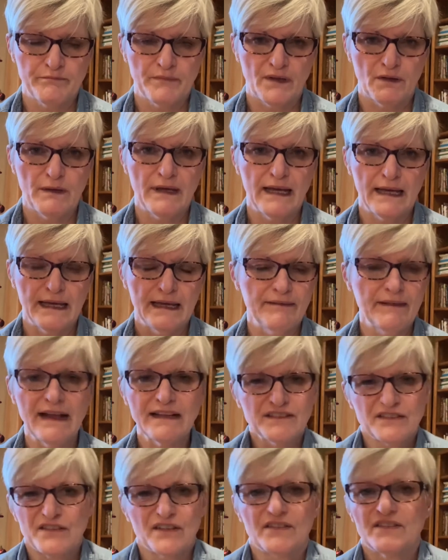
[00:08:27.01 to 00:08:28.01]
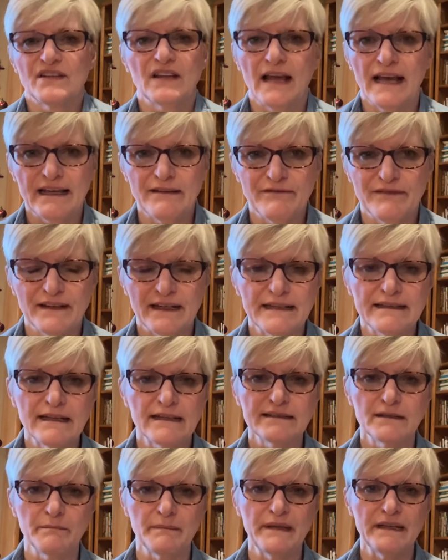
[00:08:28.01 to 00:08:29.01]
Okay, and that's just life. And it
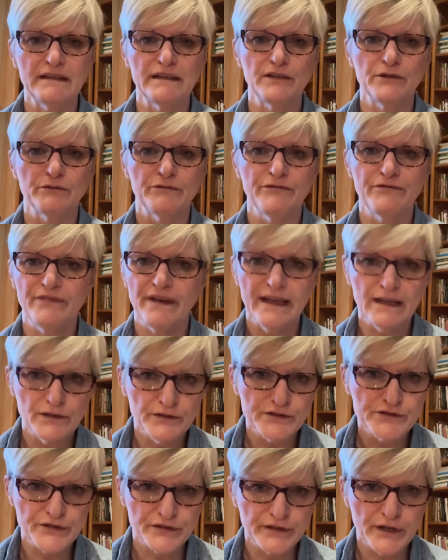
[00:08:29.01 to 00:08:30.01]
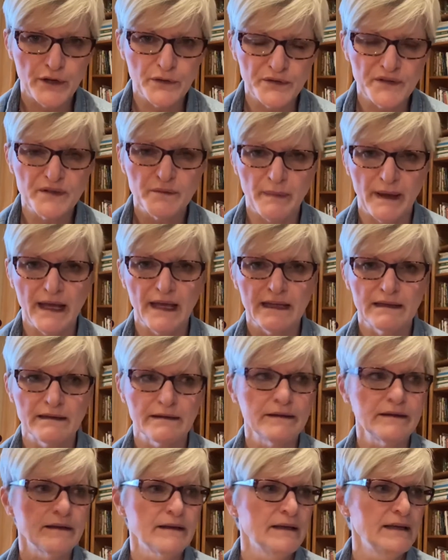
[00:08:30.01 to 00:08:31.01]
doesn't mean that you failed your no
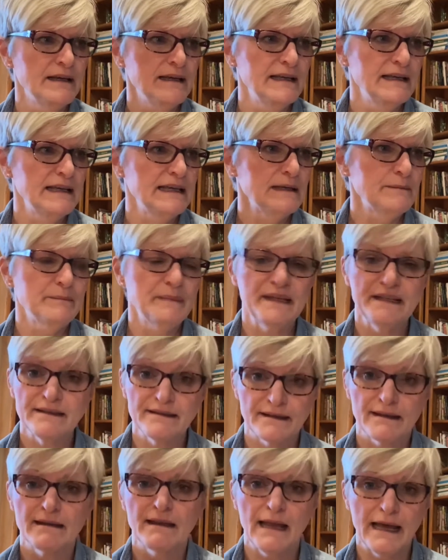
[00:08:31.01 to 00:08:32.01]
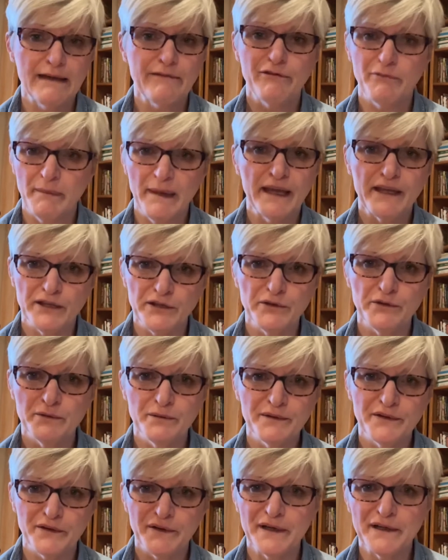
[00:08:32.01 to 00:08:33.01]
spend. It means that life met you
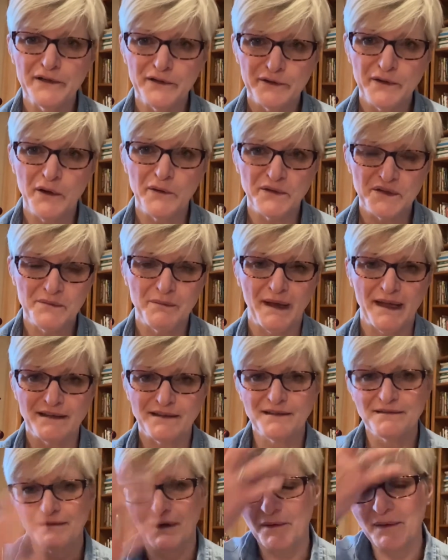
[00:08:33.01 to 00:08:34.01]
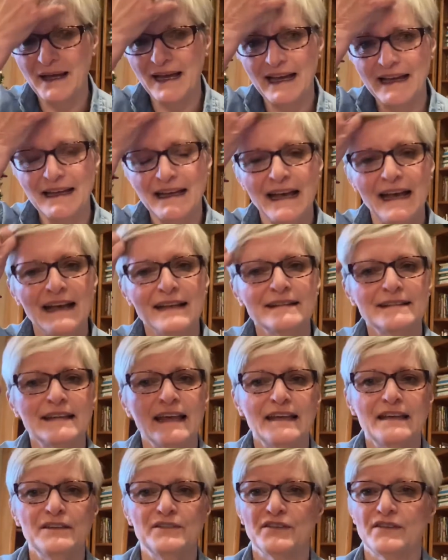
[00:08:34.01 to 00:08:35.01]
during your no spend. Okay, say
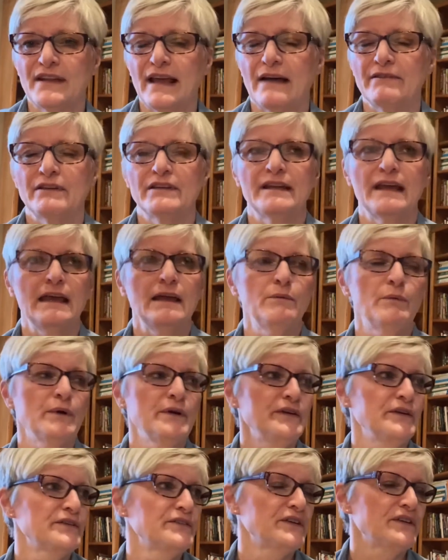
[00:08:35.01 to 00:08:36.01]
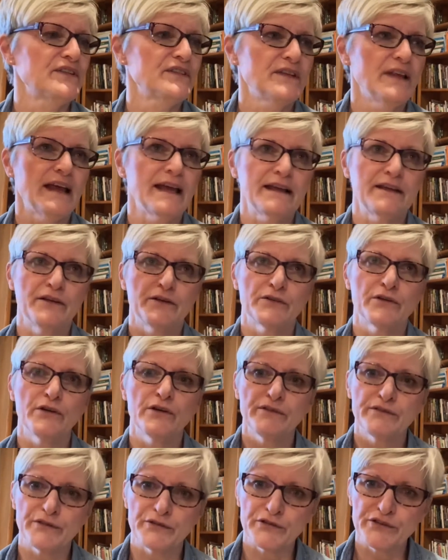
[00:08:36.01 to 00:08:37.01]
you just have a day where you're just like, your
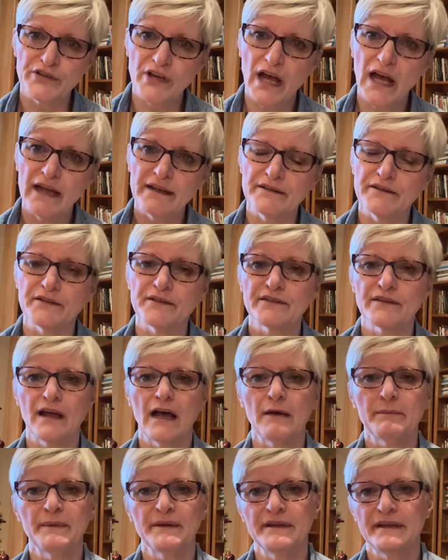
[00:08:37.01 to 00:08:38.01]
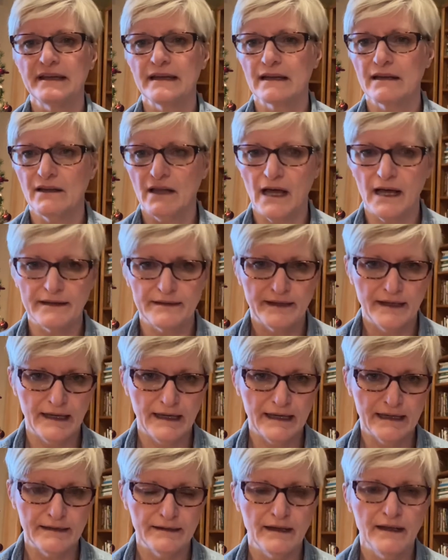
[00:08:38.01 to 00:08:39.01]
nerves are shot, you stop and you get a
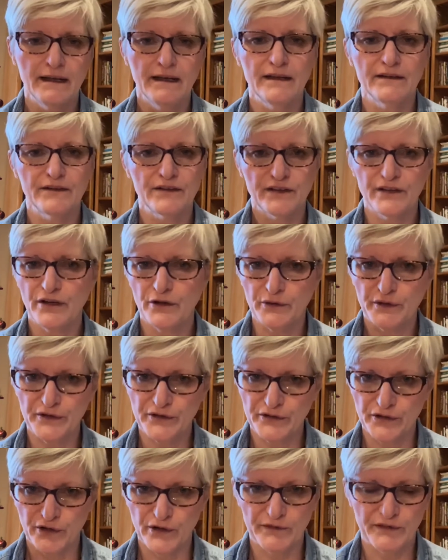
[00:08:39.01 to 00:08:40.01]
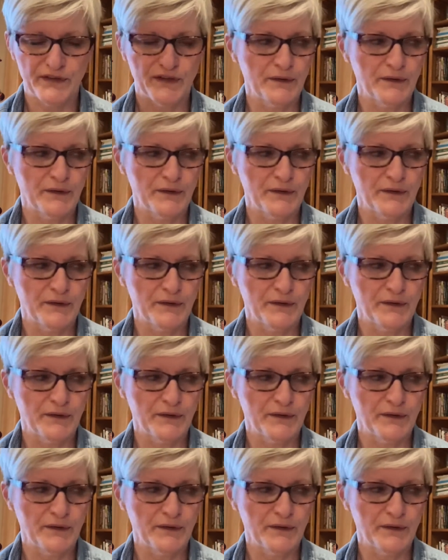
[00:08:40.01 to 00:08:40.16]
latte to coat your nerves.